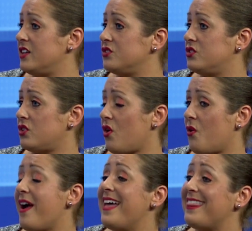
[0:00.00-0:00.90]

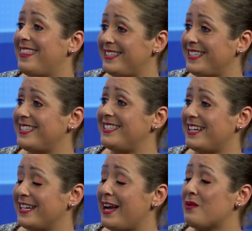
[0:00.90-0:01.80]
So, this is
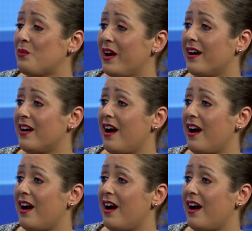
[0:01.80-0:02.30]
again where